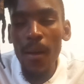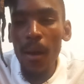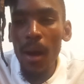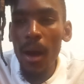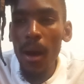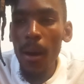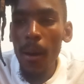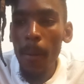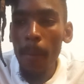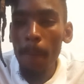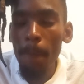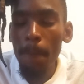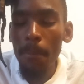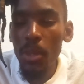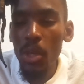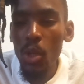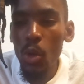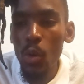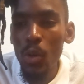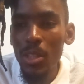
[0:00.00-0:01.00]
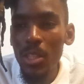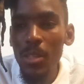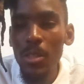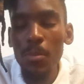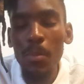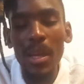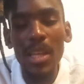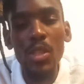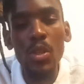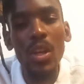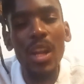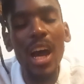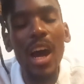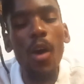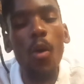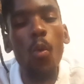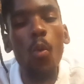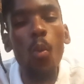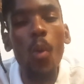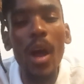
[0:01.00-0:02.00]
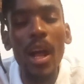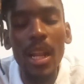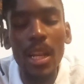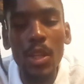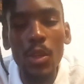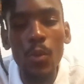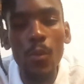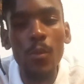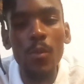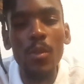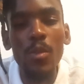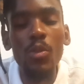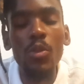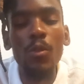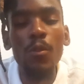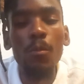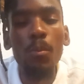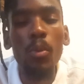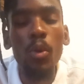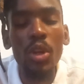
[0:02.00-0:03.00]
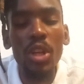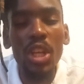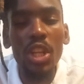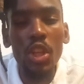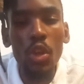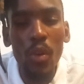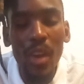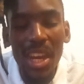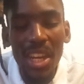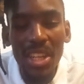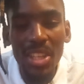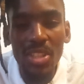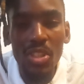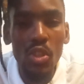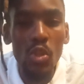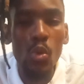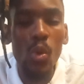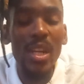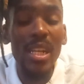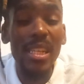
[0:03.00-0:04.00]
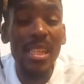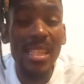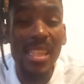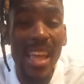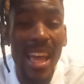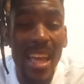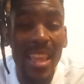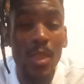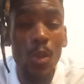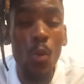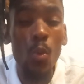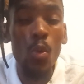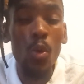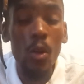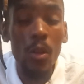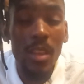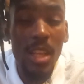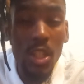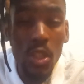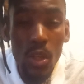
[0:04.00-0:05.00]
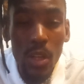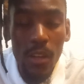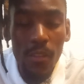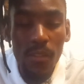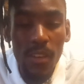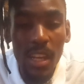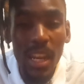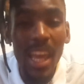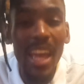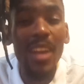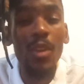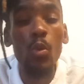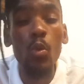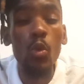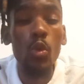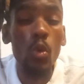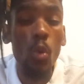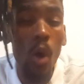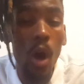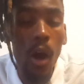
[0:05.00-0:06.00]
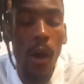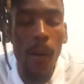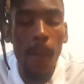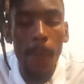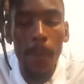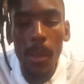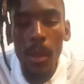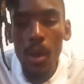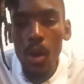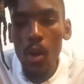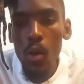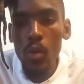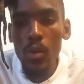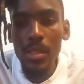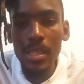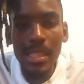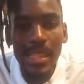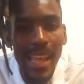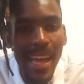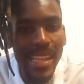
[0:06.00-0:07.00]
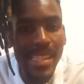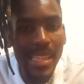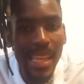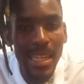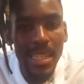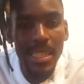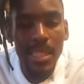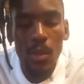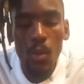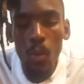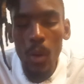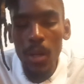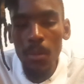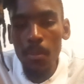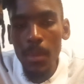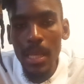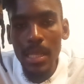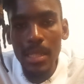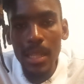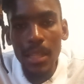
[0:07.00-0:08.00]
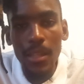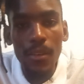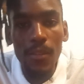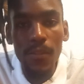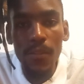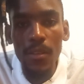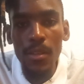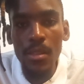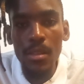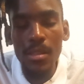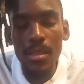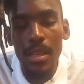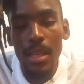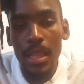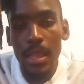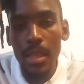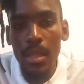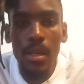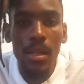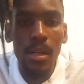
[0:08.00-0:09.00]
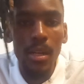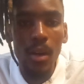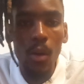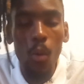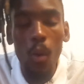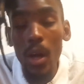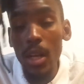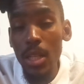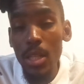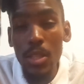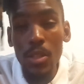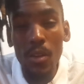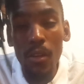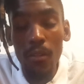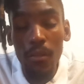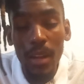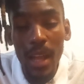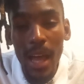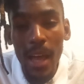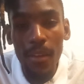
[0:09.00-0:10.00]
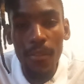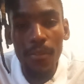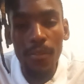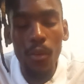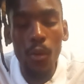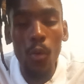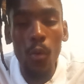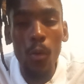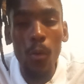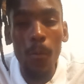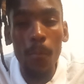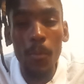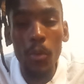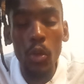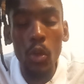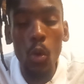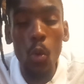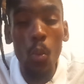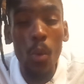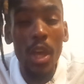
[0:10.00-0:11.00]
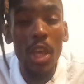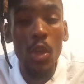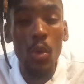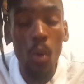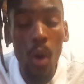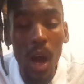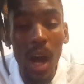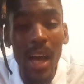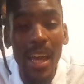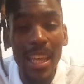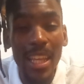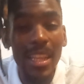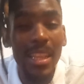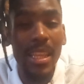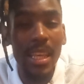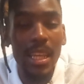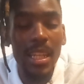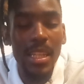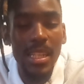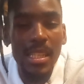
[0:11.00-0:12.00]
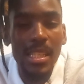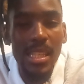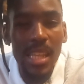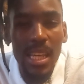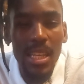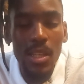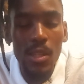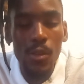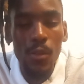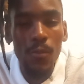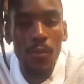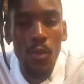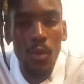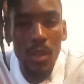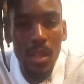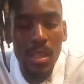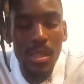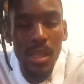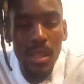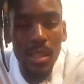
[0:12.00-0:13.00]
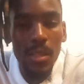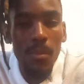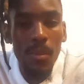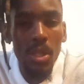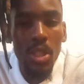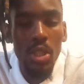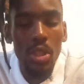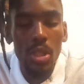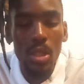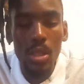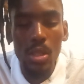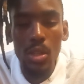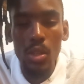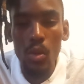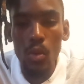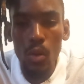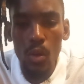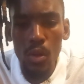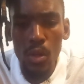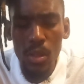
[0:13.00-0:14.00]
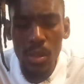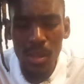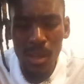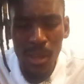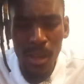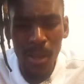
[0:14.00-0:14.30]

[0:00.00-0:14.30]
it depends on how well you've put in your energy to understand the world that you live in and who you are, because that's actually what makes the difference in the quality of life, or where you are in the stages of your inside dimensions, because